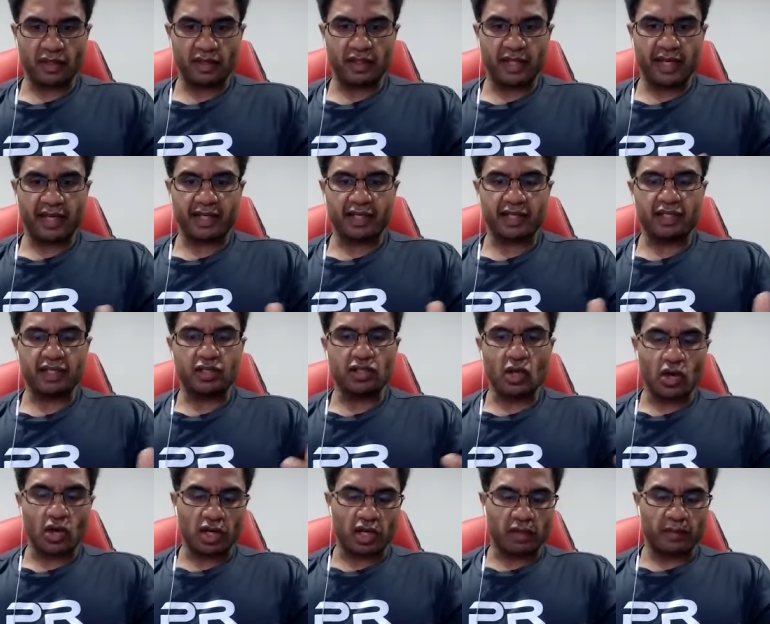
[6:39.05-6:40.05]
that can
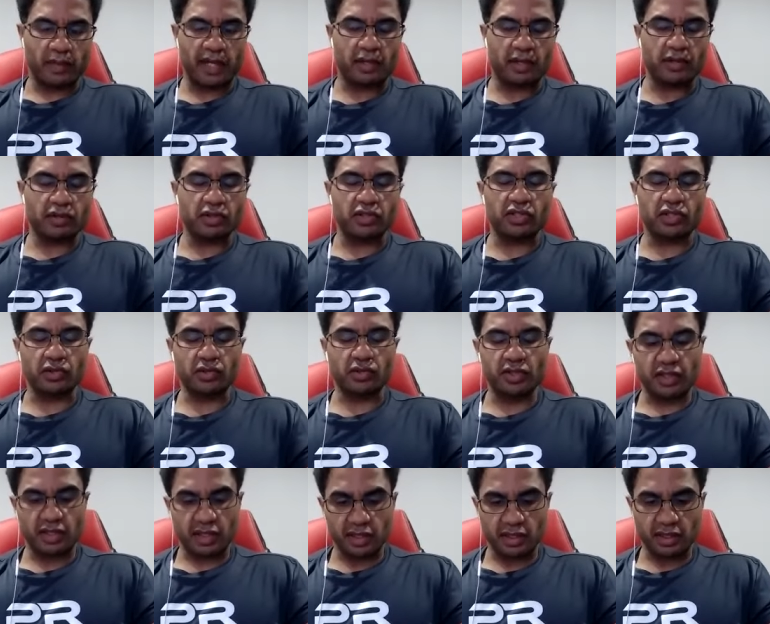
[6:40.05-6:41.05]
talk about certain
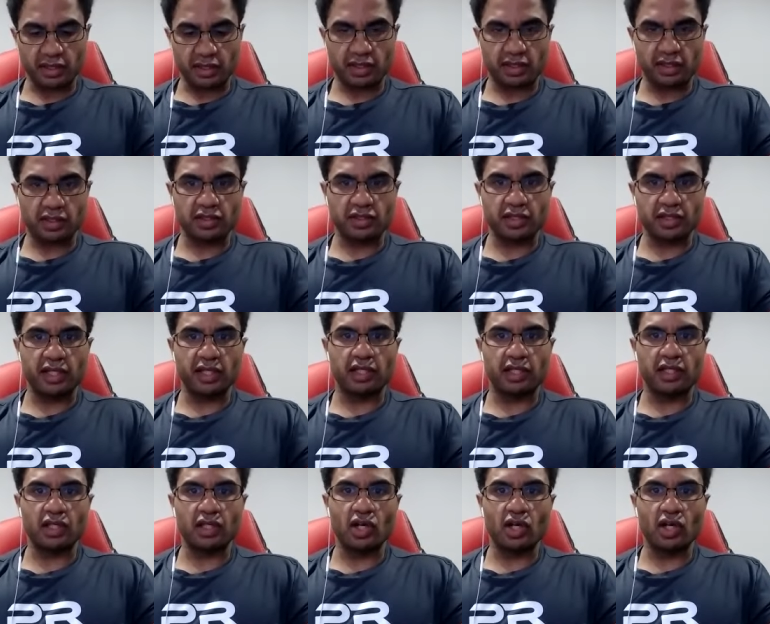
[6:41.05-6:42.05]
things and they
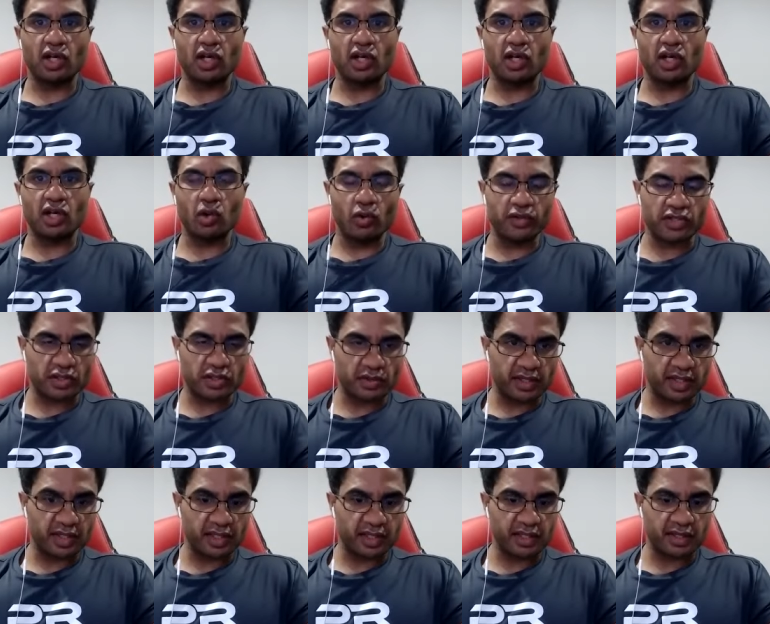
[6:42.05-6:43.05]
can go over
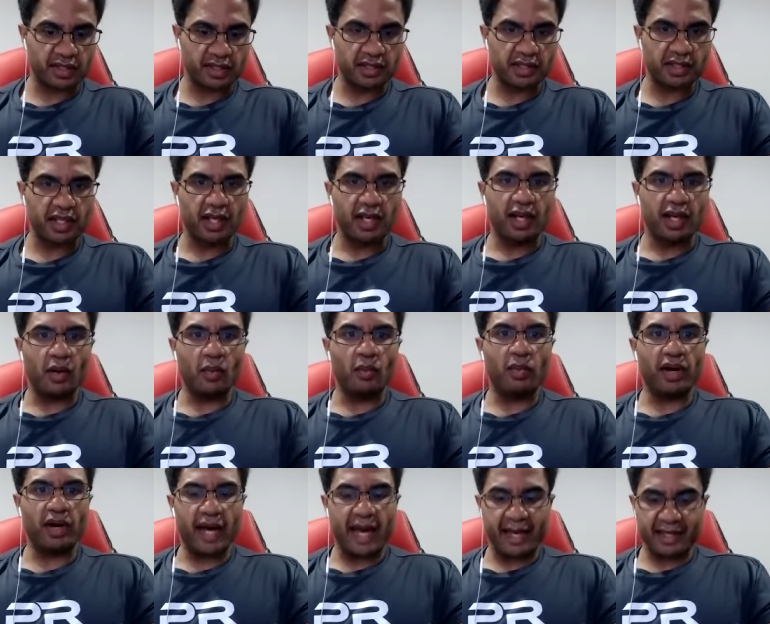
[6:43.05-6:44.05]
certain things,
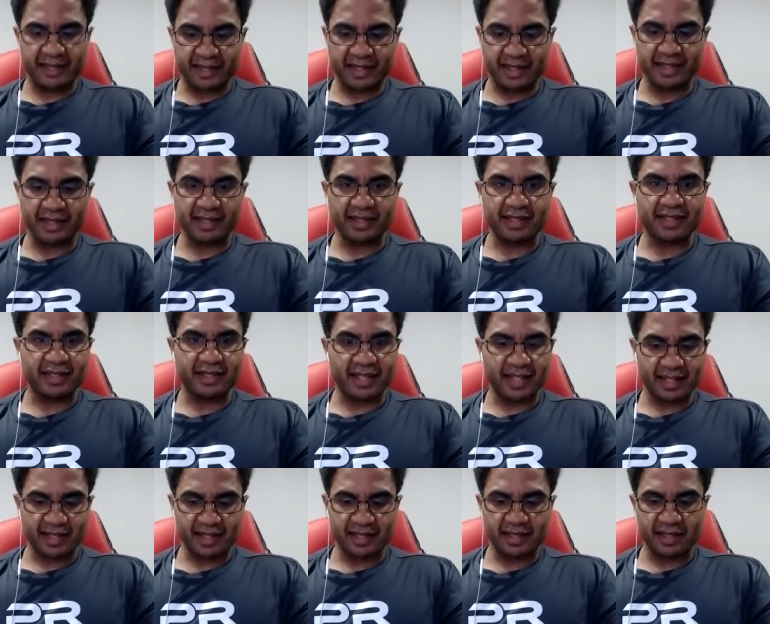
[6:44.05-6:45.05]
but at the end of the
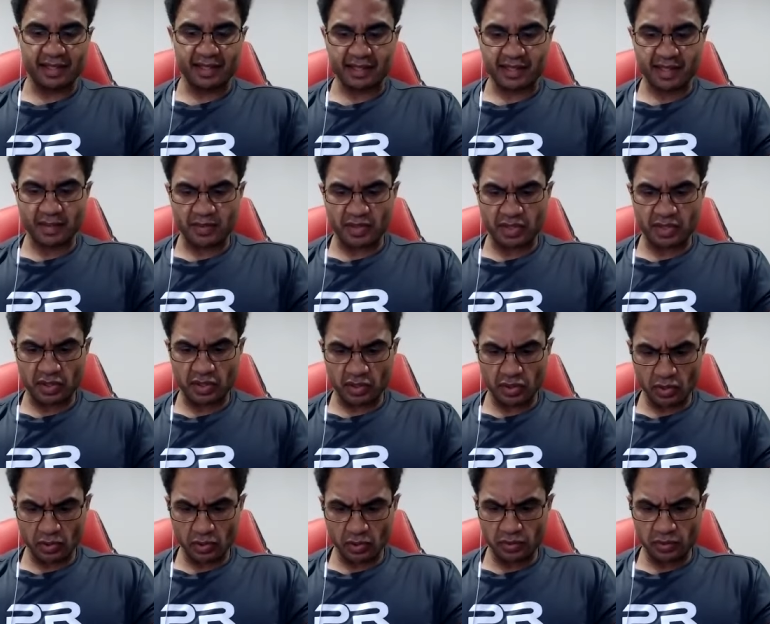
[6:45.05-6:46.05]
day, it's up to
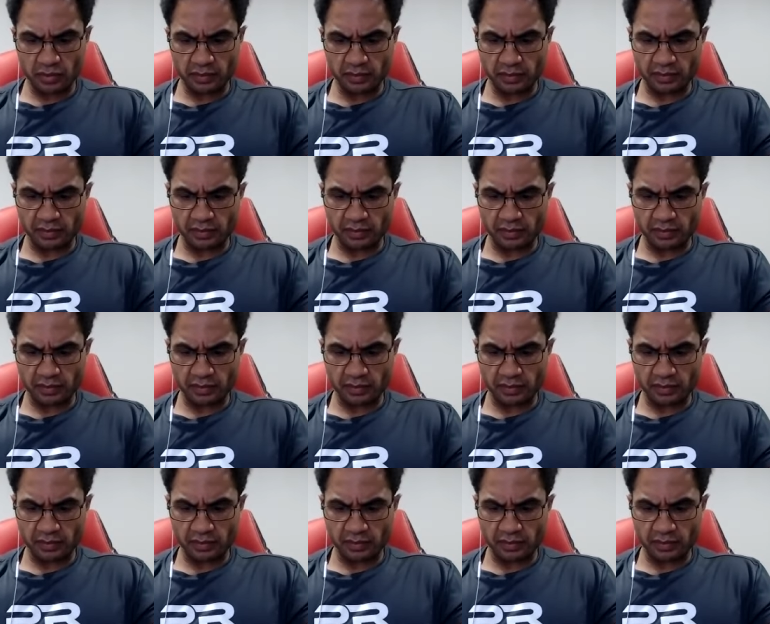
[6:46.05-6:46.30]
you